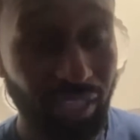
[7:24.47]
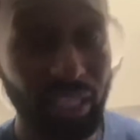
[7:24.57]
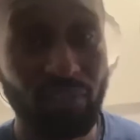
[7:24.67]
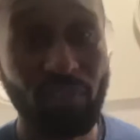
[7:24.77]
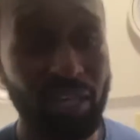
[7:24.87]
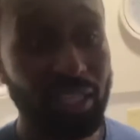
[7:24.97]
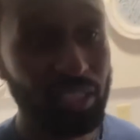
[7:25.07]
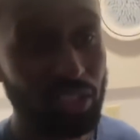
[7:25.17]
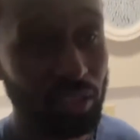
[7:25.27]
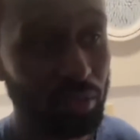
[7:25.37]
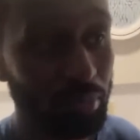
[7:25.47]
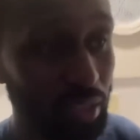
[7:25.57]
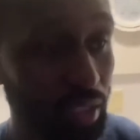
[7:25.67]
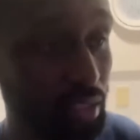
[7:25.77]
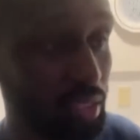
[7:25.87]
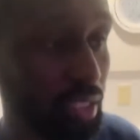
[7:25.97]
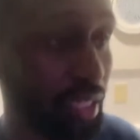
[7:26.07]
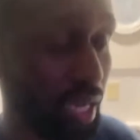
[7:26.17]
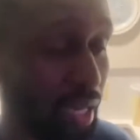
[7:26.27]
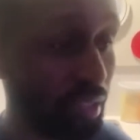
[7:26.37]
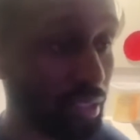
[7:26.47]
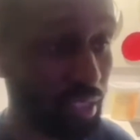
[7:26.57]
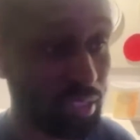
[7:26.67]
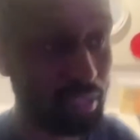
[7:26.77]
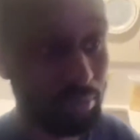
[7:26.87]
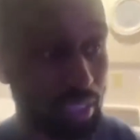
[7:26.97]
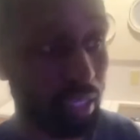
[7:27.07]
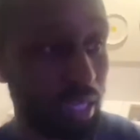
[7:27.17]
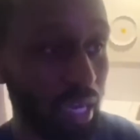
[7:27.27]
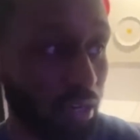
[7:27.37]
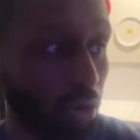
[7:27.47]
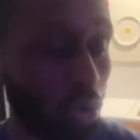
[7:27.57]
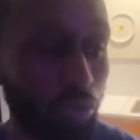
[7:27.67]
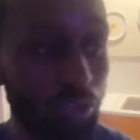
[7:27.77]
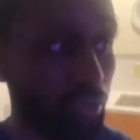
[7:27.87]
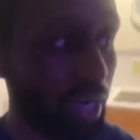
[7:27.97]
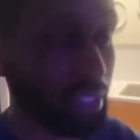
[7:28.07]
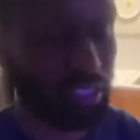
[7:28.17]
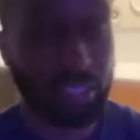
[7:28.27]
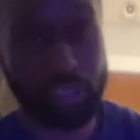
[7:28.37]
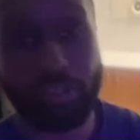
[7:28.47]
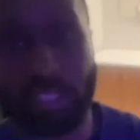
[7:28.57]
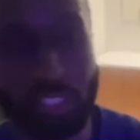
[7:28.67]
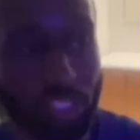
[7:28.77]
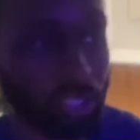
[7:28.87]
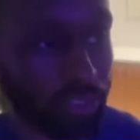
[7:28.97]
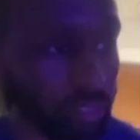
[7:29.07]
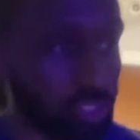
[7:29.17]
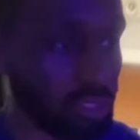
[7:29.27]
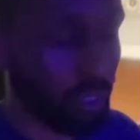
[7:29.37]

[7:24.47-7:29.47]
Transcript: and financially, because it seems like it kind of overrides their insecurities,